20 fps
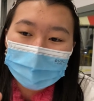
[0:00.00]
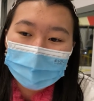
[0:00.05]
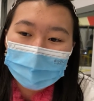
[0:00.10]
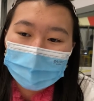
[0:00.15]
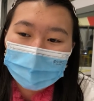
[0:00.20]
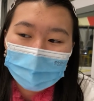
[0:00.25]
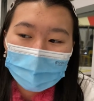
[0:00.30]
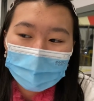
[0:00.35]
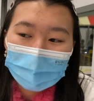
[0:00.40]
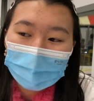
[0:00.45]

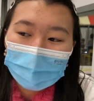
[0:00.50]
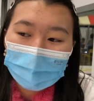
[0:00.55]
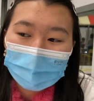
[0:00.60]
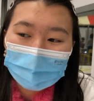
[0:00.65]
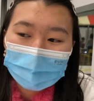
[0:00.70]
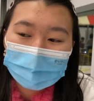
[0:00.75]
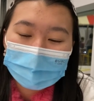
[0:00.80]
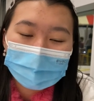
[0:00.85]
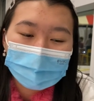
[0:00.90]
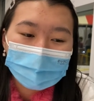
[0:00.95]
very hard
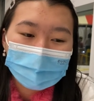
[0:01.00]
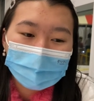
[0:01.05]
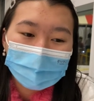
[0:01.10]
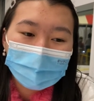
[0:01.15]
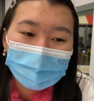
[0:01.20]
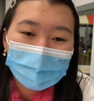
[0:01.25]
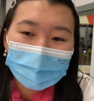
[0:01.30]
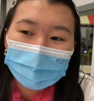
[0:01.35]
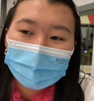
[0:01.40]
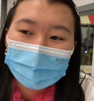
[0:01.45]

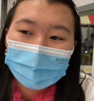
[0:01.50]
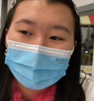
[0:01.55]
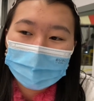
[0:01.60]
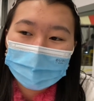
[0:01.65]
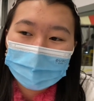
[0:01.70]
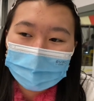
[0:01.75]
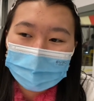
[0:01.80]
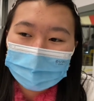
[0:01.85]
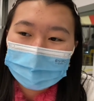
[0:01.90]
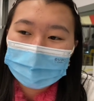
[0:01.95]
to. We
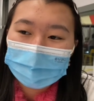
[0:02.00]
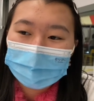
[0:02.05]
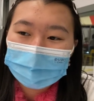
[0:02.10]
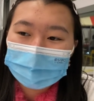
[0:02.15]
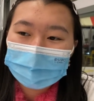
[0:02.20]
really don't.